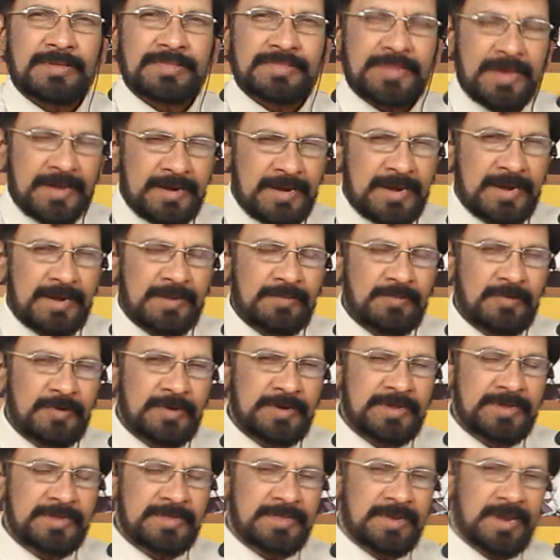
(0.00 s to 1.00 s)
The
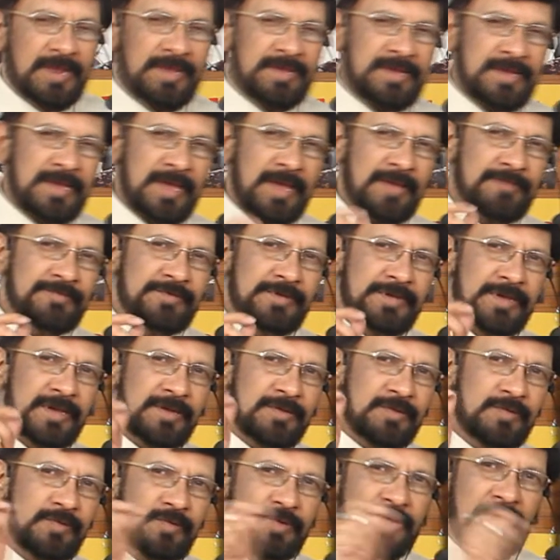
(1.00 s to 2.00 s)
readability is like having
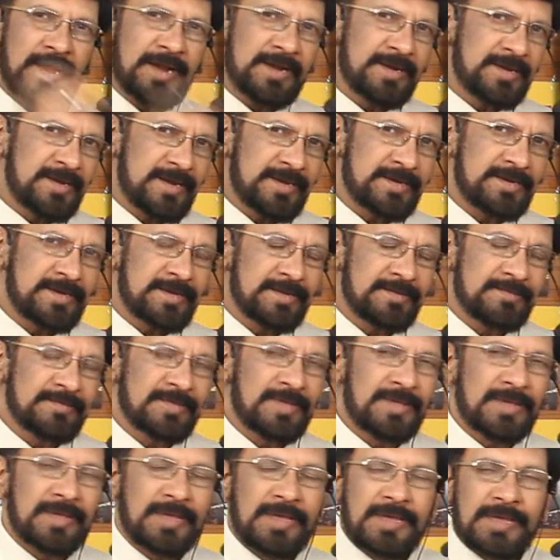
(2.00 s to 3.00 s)
a good handwriting.
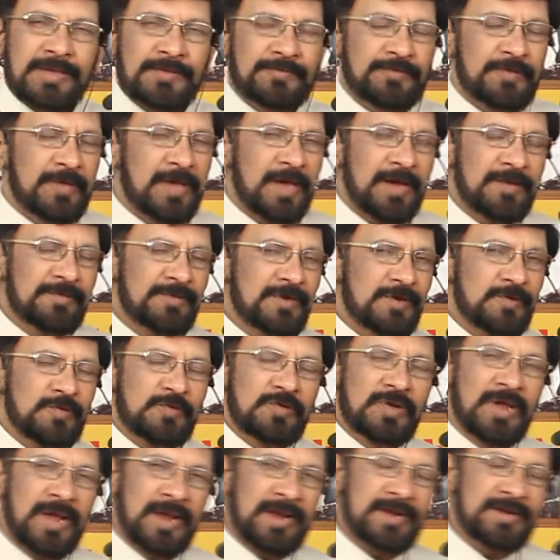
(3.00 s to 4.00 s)
If you have a
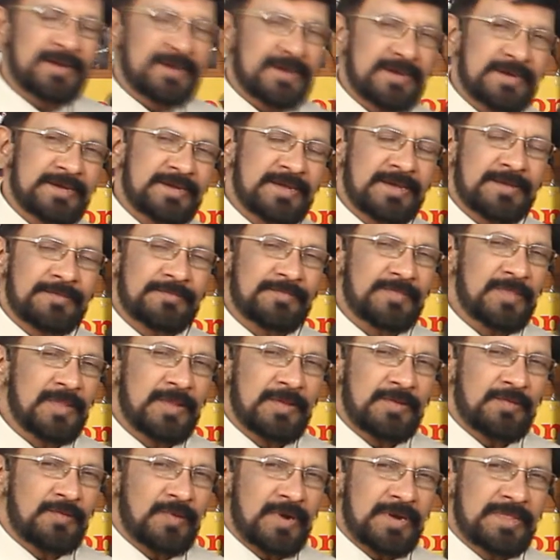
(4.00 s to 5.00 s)
good handwriting,
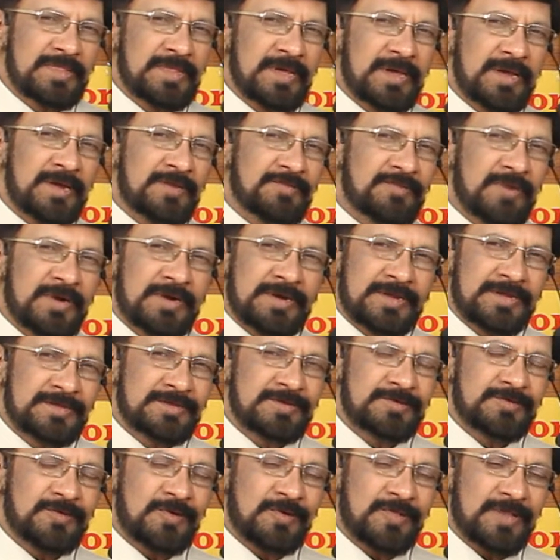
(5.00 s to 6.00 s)
what is the advantage?
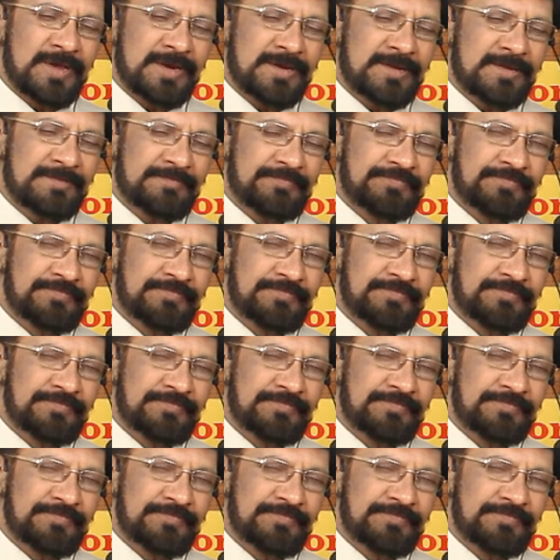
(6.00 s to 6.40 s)
You know that.